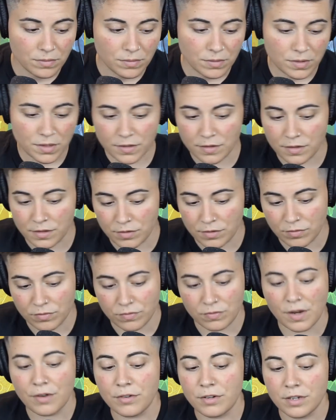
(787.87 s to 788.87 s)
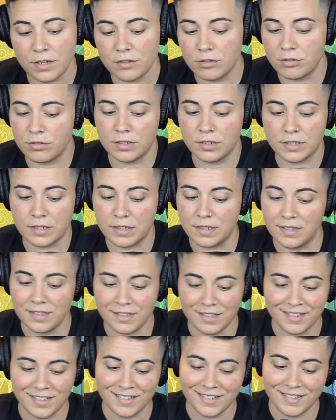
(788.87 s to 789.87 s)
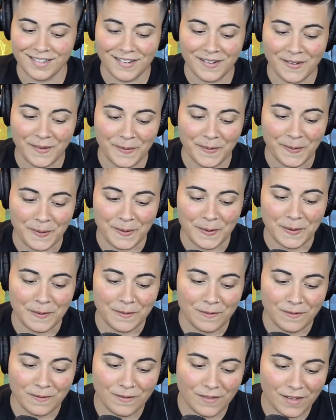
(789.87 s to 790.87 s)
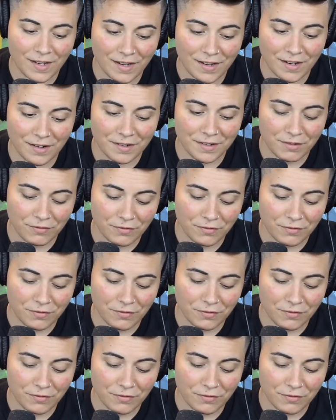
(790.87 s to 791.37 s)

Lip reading: This is very interesting. Very